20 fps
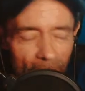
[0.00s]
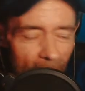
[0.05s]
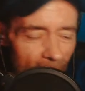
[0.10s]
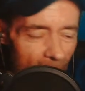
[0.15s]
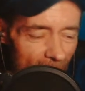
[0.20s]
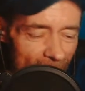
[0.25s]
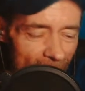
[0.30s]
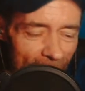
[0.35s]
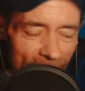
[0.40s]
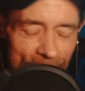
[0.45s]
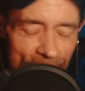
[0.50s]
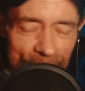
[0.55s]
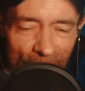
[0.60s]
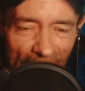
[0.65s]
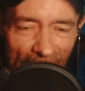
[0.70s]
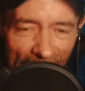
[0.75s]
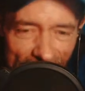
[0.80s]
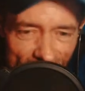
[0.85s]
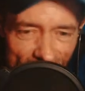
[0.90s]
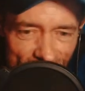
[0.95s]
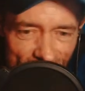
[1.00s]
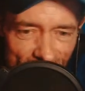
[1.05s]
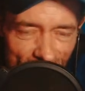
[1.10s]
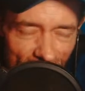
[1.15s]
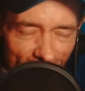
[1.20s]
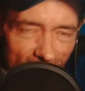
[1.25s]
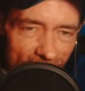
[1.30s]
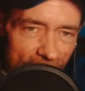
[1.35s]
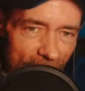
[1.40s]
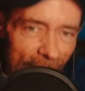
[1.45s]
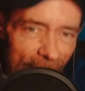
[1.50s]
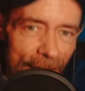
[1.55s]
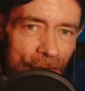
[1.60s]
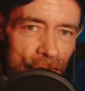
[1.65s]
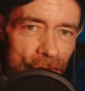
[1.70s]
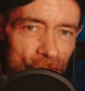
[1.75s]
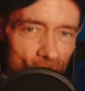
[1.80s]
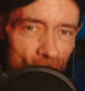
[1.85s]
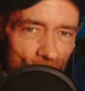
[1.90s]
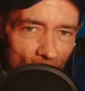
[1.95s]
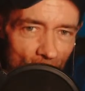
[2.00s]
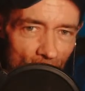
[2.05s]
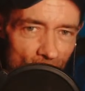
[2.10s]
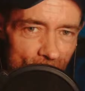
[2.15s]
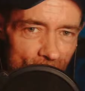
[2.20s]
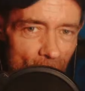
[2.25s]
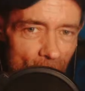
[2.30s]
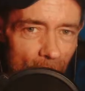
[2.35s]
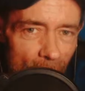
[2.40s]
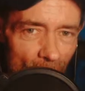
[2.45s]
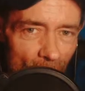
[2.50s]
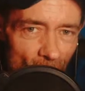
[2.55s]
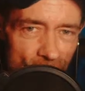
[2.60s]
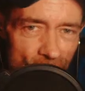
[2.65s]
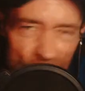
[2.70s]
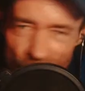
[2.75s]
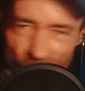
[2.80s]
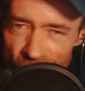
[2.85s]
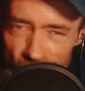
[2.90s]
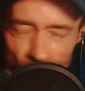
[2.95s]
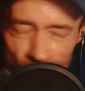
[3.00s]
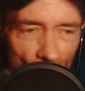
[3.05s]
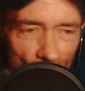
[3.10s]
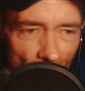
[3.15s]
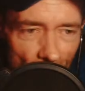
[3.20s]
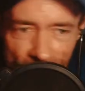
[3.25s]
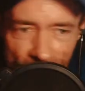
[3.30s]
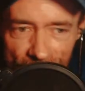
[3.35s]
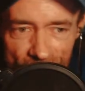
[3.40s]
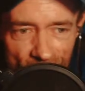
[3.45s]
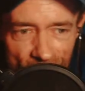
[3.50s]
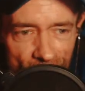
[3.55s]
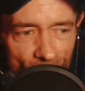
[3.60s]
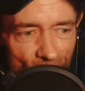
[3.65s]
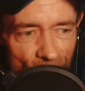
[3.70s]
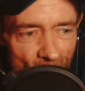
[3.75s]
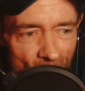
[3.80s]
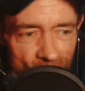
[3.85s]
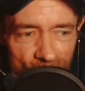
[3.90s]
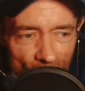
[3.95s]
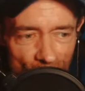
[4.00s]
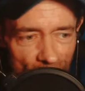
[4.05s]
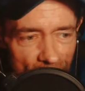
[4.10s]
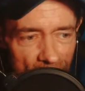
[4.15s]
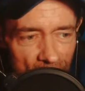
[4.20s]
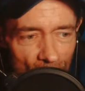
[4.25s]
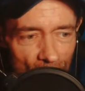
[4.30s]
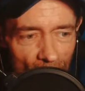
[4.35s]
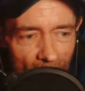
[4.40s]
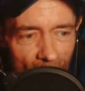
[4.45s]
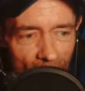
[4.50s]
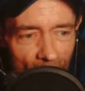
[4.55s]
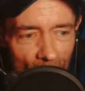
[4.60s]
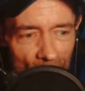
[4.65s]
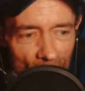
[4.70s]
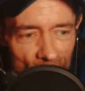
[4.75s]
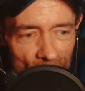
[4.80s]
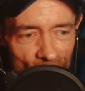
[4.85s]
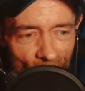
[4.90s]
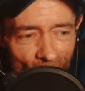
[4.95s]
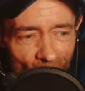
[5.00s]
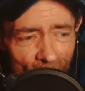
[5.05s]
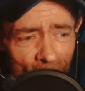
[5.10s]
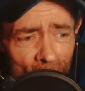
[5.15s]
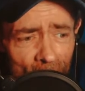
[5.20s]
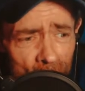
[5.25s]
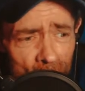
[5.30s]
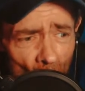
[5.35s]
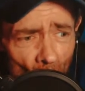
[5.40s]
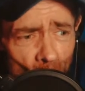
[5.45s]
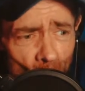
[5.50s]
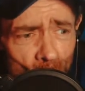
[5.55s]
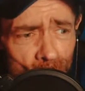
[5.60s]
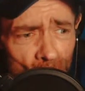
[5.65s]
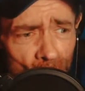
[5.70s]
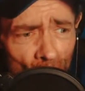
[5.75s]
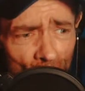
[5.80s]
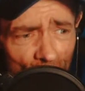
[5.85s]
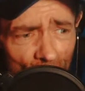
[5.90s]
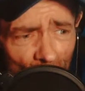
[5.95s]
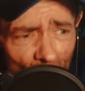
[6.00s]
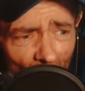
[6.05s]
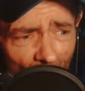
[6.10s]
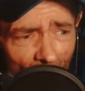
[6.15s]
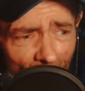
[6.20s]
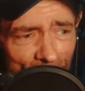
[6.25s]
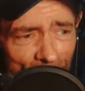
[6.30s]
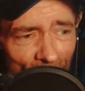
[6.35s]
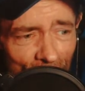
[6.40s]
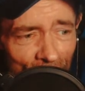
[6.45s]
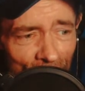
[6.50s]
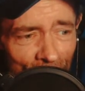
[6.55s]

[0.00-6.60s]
I get embarrassed. I cringe if I was to call this a show. This is just me chilling out with a coffee. Culture Club?